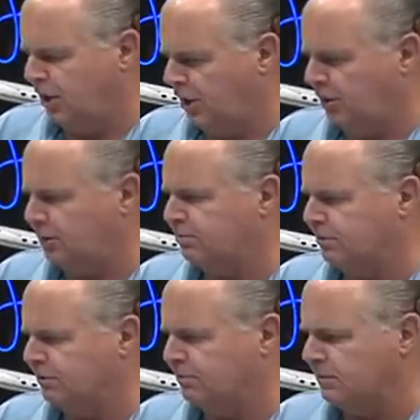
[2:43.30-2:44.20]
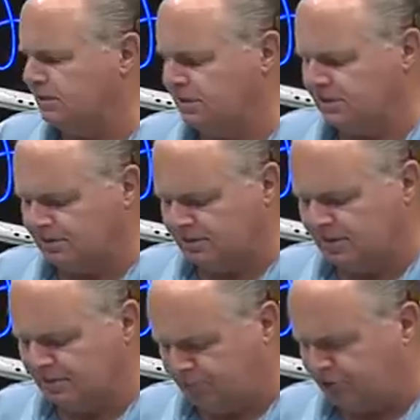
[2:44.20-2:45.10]
Well, for our
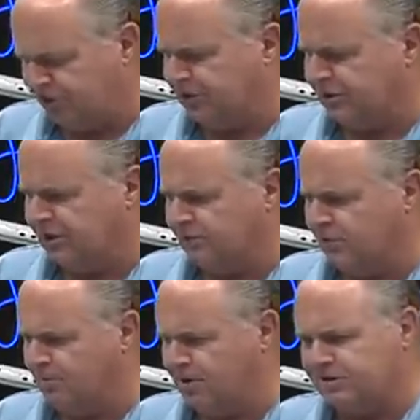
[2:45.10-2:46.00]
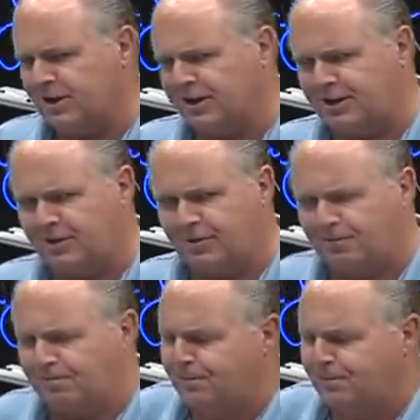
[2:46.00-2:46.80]
country. I appreciate that very much. Thank you.